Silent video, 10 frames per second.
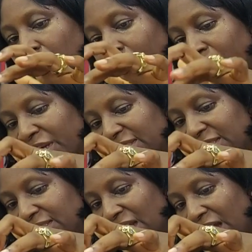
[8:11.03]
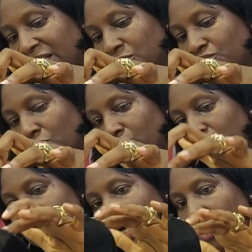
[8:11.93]
and you press it and it
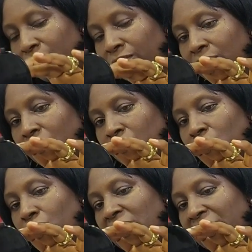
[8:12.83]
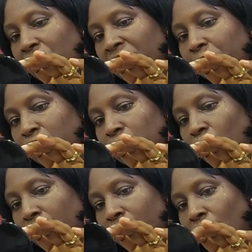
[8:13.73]
rolls down. So you can only put
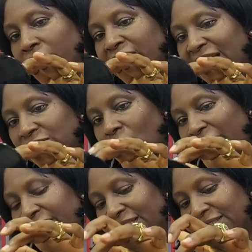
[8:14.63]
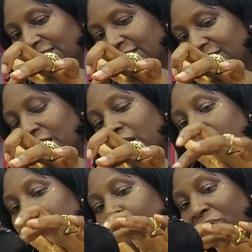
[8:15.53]
one. That's why this is
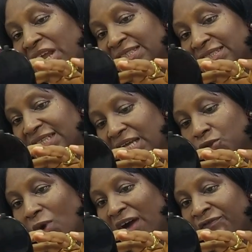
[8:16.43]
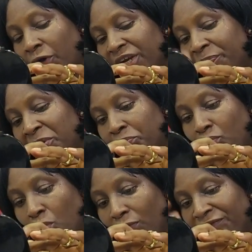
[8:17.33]
placed there, to avoid
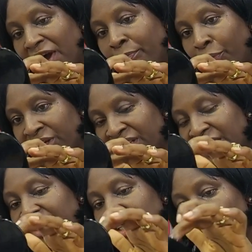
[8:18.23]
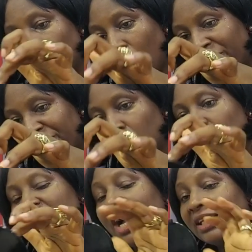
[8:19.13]
people overburdening it, one
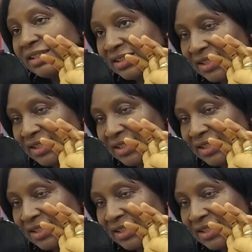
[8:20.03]
fruit at a